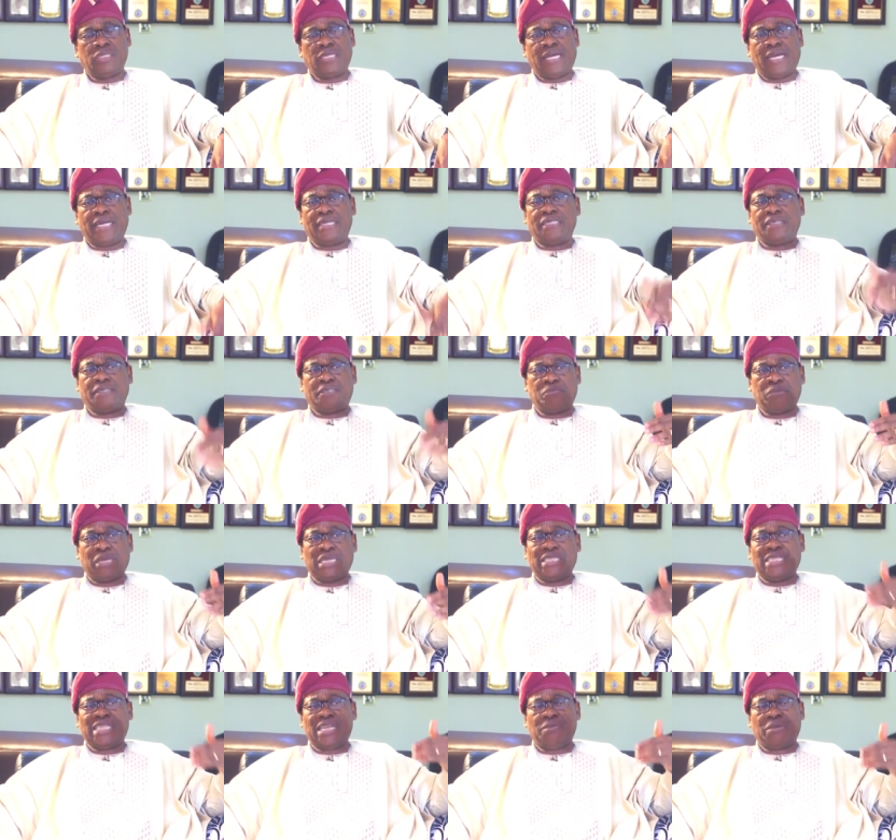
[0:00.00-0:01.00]
And by
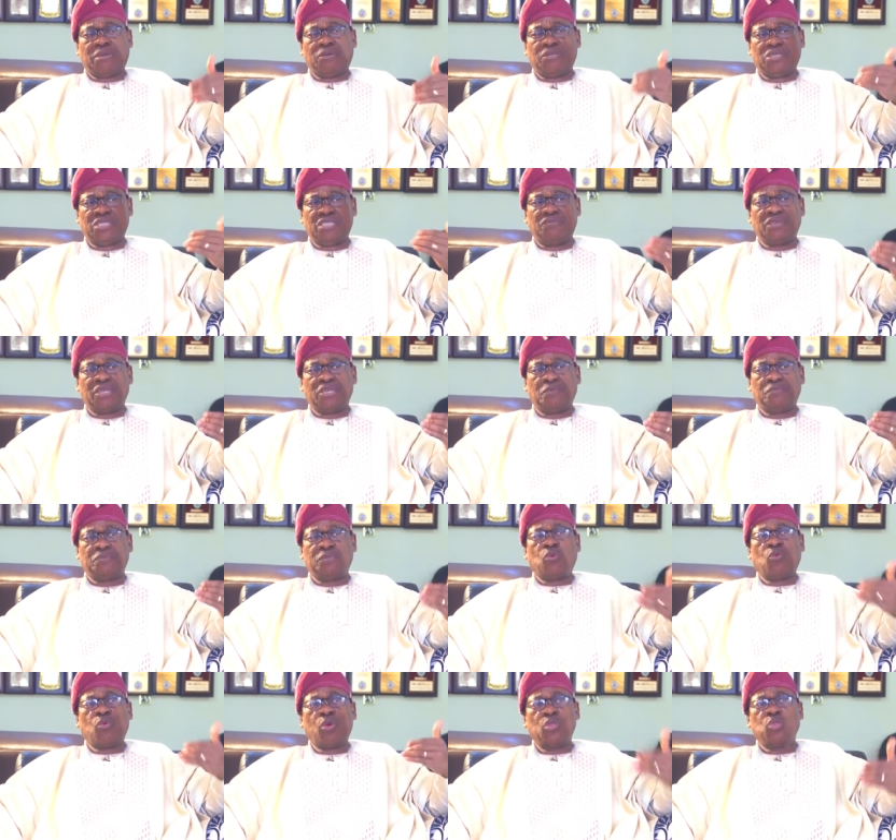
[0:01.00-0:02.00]
the time I was
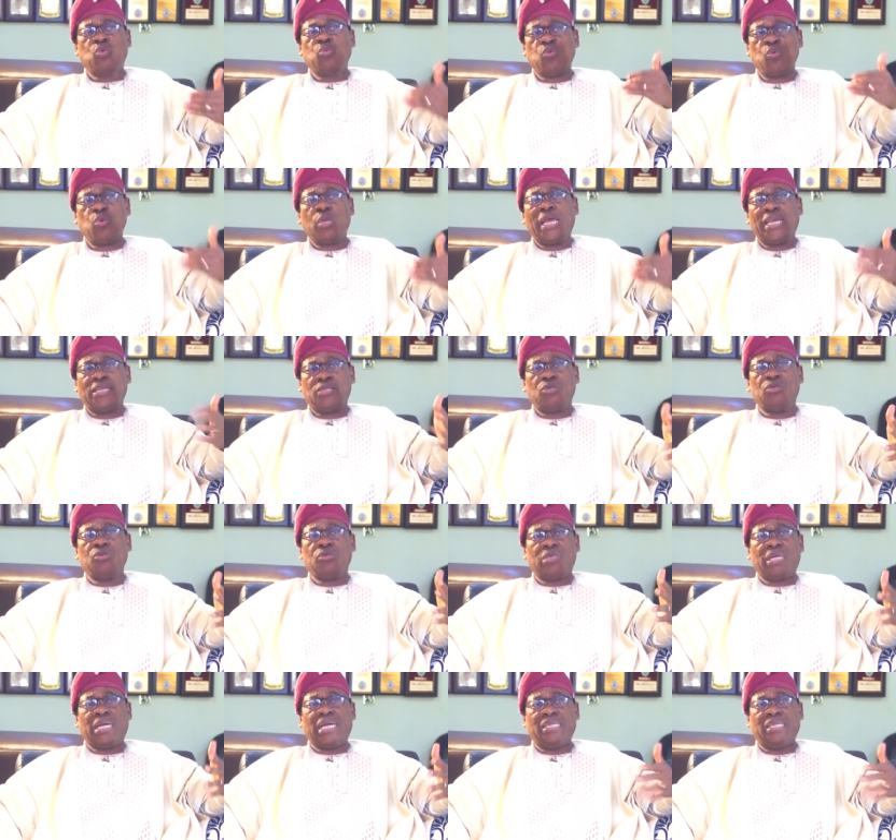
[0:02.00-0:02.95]
developing, what will I do?